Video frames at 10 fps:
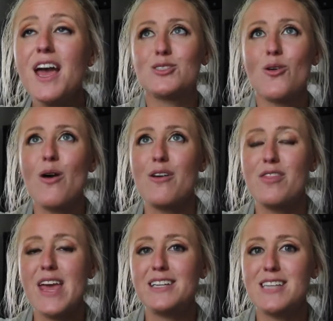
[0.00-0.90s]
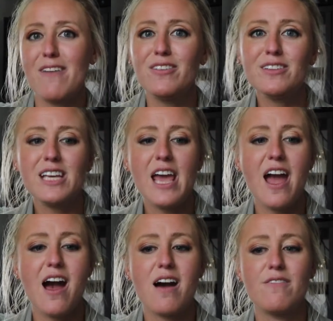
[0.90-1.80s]
So they definitely
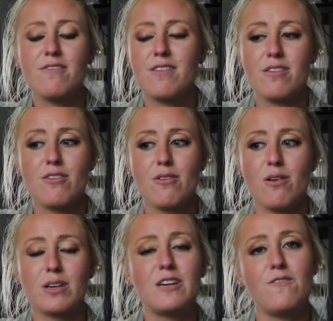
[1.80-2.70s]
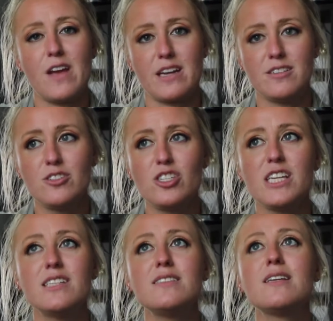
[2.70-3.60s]
have their own
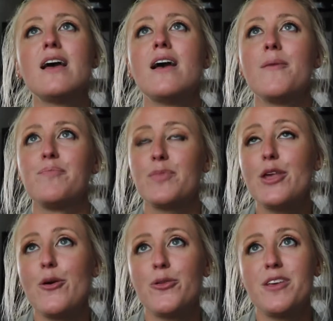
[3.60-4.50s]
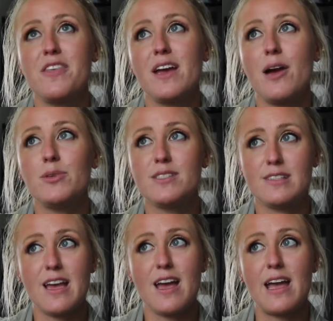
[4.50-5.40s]
advantages. The only thing I would
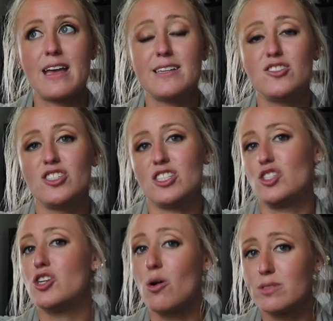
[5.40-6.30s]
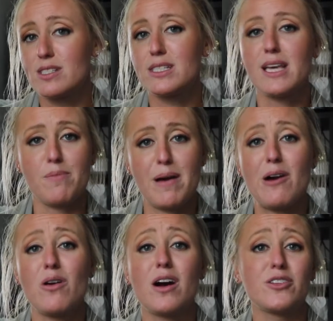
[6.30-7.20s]
say is just don't skip
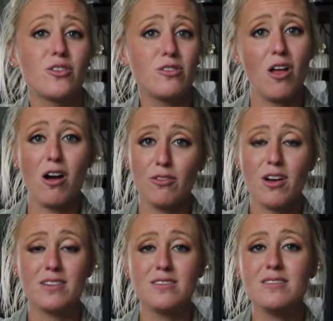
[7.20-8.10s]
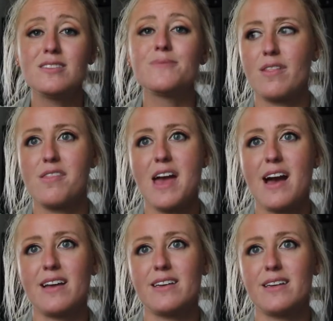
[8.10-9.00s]
out on your long runs.
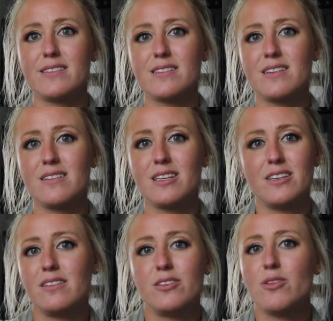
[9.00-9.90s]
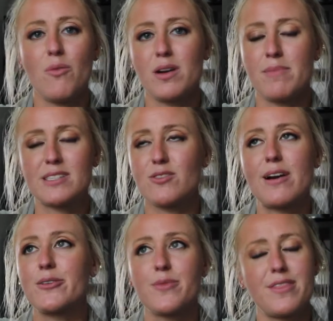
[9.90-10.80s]
That is, you don't want to mess
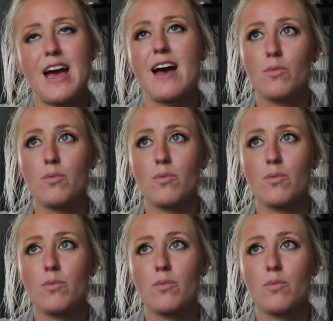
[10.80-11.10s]
around with that.